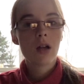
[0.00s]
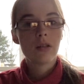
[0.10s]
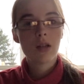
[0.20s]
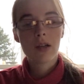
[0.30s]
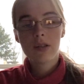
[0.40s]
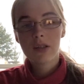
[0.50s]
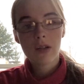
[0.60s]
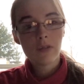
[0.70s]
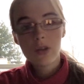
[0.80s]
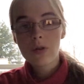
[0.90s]
Dozens
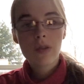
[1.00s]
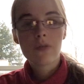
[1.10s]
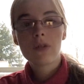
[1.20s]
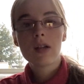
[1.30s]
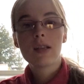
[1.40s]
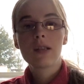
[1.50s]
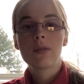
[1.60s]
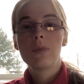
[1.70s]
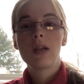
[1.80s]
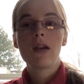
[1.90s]
of youth friends.
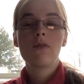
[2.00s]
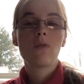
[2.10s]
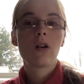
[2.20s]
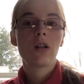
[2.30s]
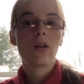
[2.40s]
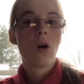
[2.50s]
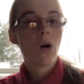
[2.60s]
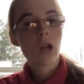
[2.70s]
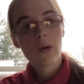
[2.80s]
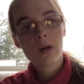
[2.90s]
We gave one
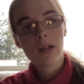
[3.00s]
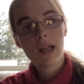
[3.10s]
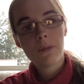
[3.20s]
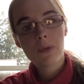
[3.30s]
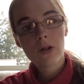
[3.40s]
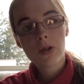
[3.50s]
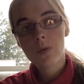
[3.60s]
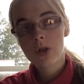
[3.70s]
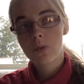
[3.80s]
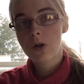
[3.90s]
all our neighbors,
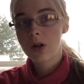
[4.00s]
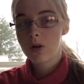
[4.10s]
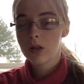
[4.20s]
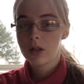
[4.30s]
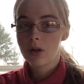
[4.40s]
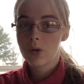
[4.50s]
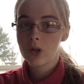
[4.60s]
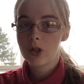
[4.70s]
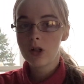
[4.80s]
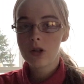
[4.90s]
which were not all in our
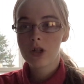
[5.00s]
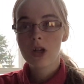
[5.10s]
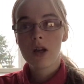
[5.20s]
church.